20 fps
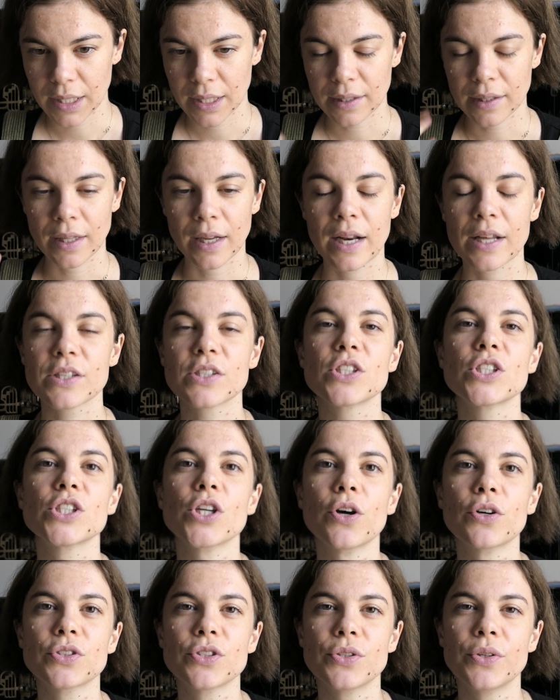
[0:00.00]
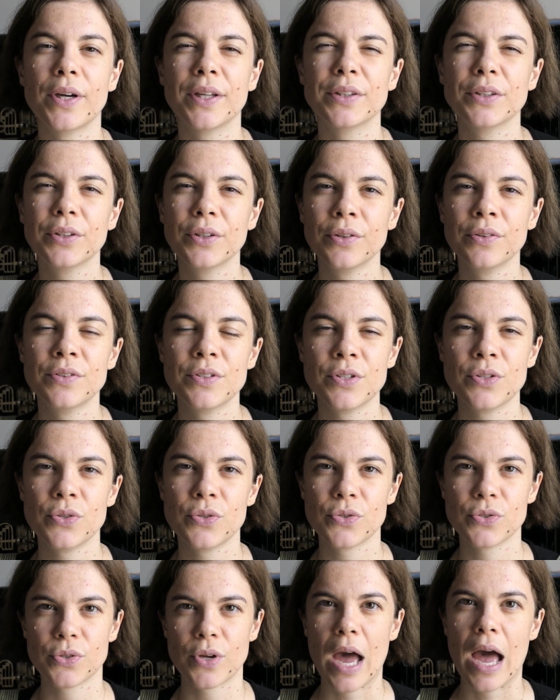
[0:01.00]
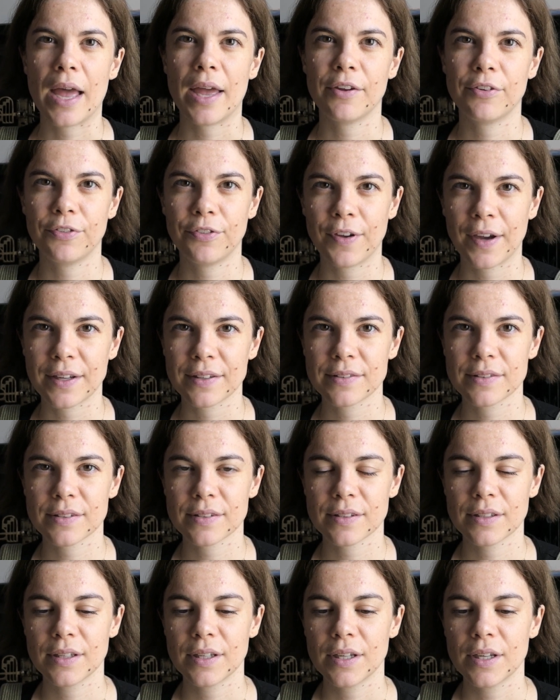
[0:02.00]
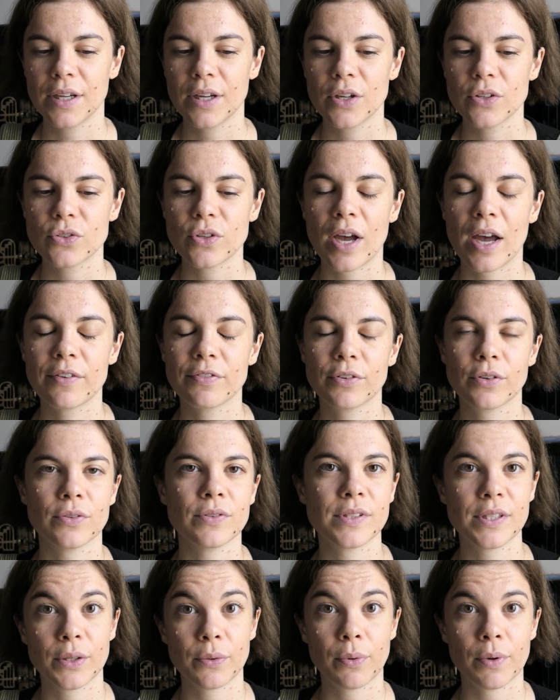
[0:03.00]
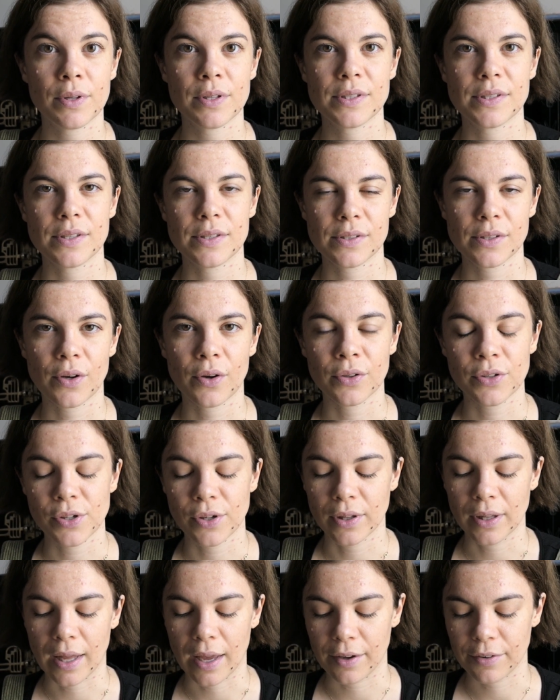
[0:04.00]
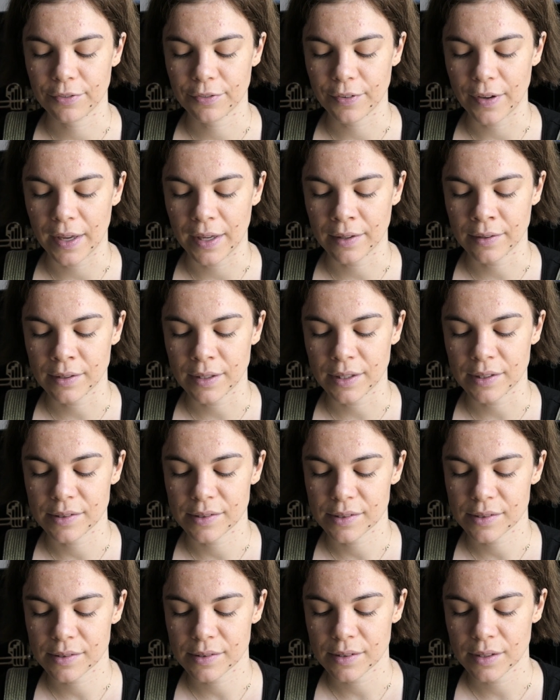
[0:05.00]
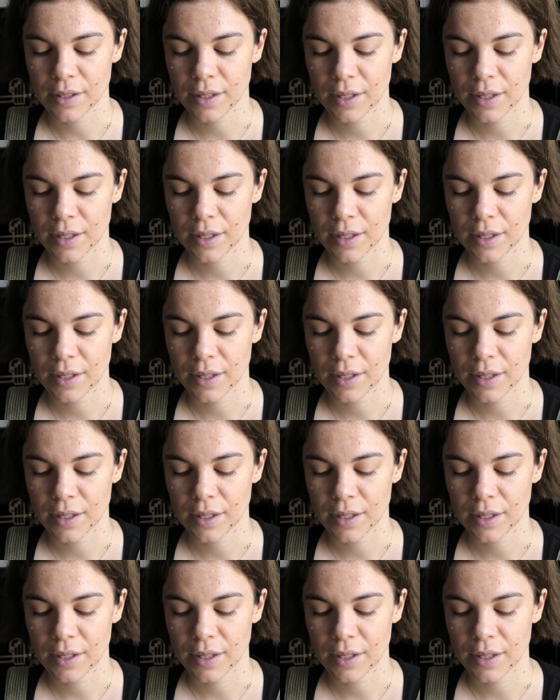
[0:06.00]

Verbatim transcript: that has shocked you and continues to affect, to have consequences on your life. And it's